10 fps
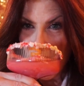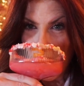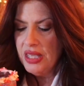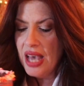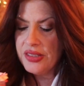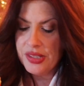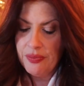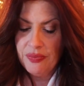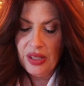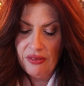Yes,
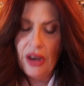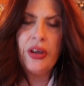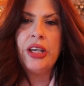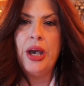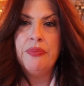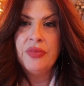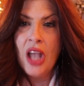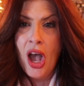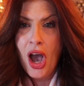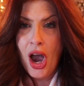very good.
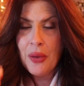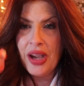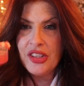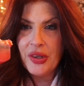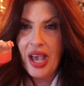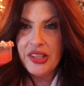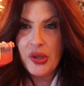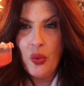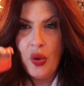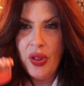All right, you guys,
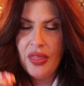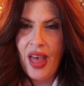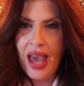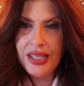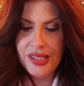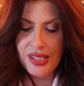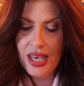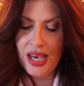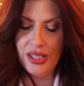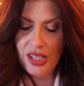well, that is
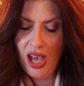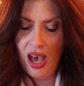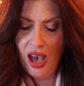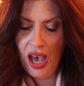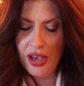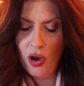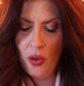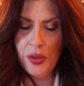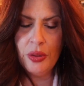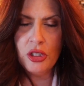it. I
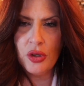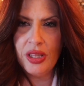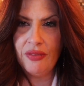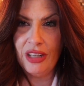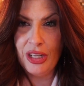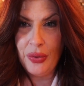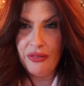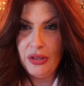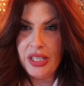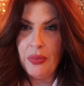hope you enjoyed the video.
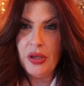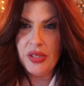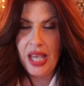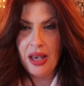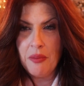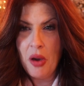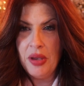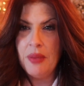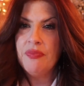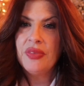If you did, will you take a
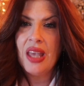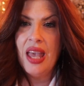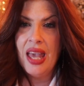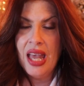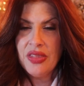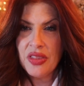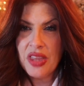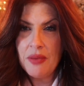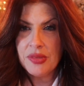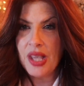moment, hit the
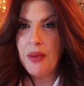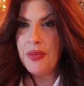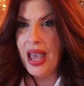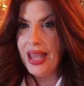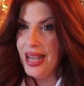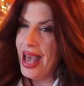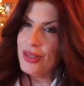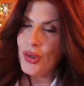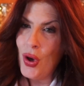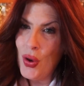thumbs up, and
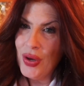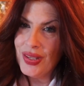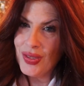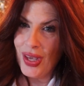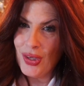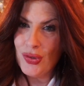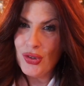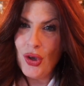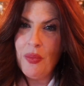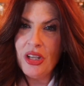as always, thank you
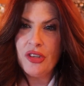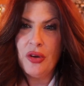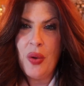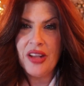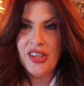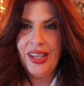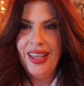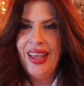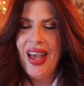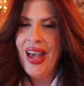so much for watching.
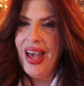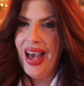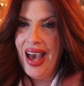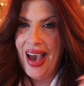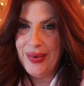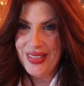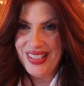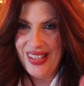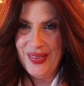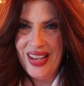I will
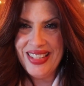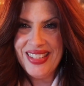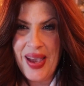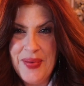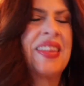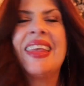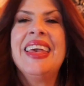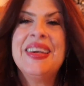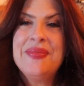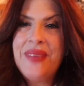see you next time.
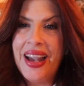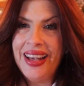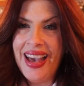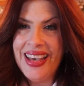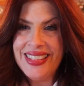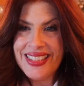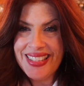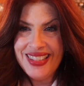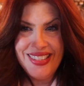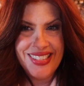Bye, guys.
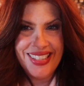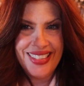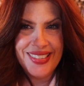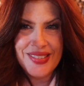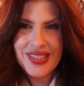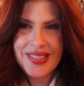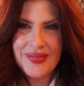Cheers.